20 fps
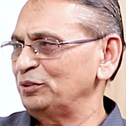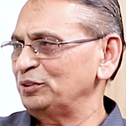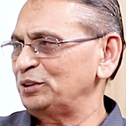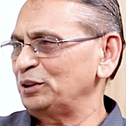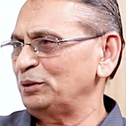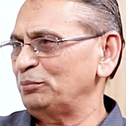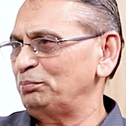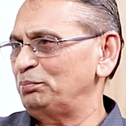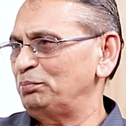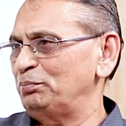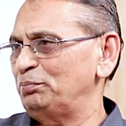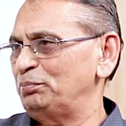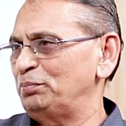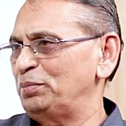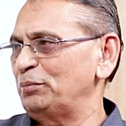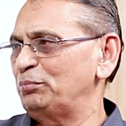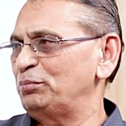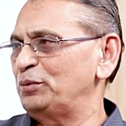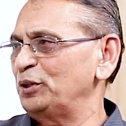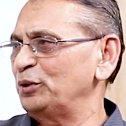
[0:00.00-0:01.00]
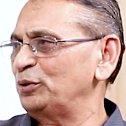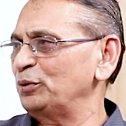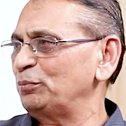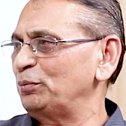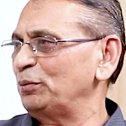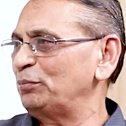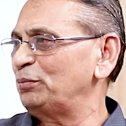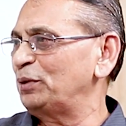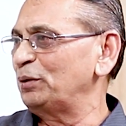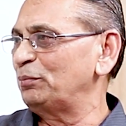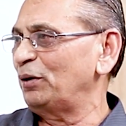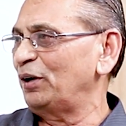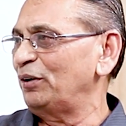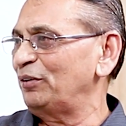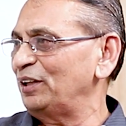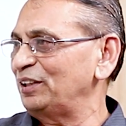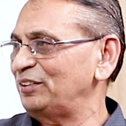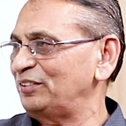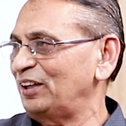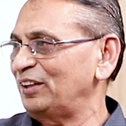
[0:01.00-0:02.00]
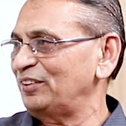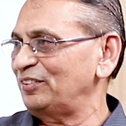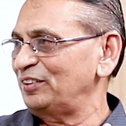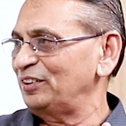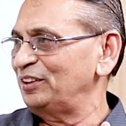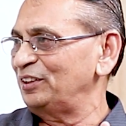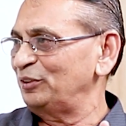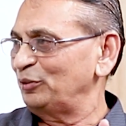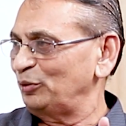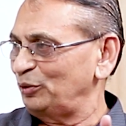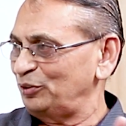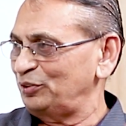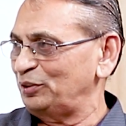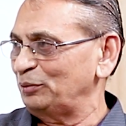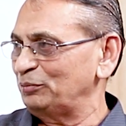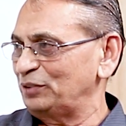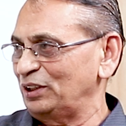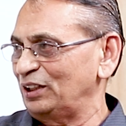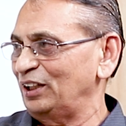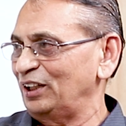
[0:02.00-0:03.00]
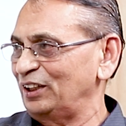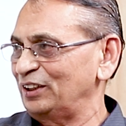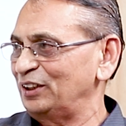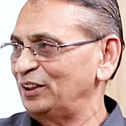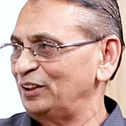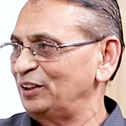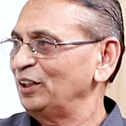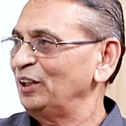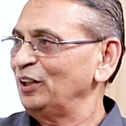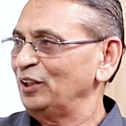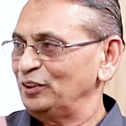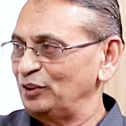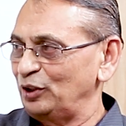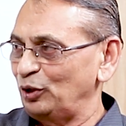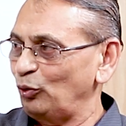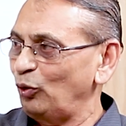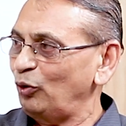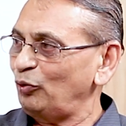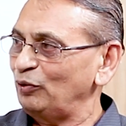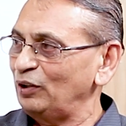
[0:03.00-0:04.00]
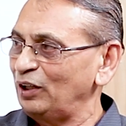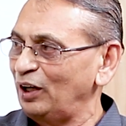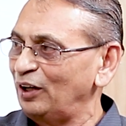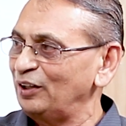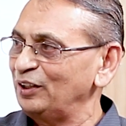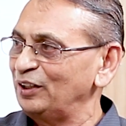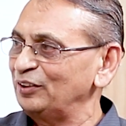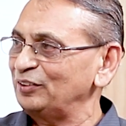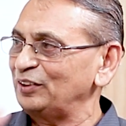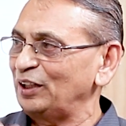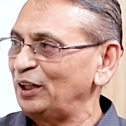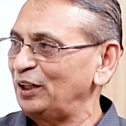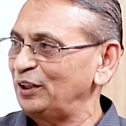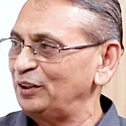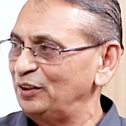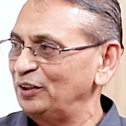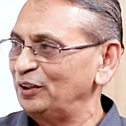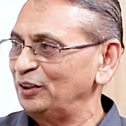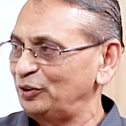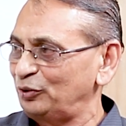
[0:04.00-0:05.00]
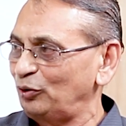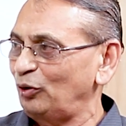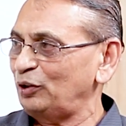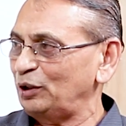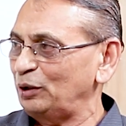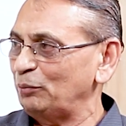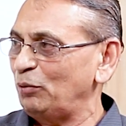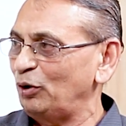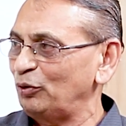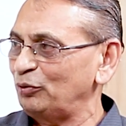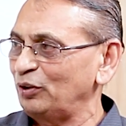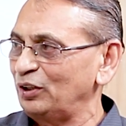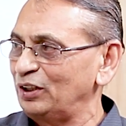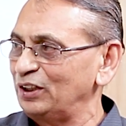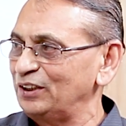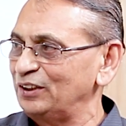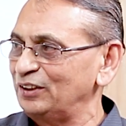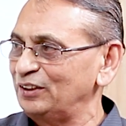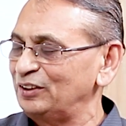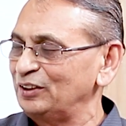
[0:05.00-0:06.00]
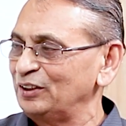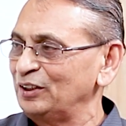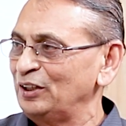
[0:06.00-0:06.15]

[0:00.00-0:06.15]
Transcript: say 50 to 55 HRC or something like that. The Rockwell hardness I had talked about earlier.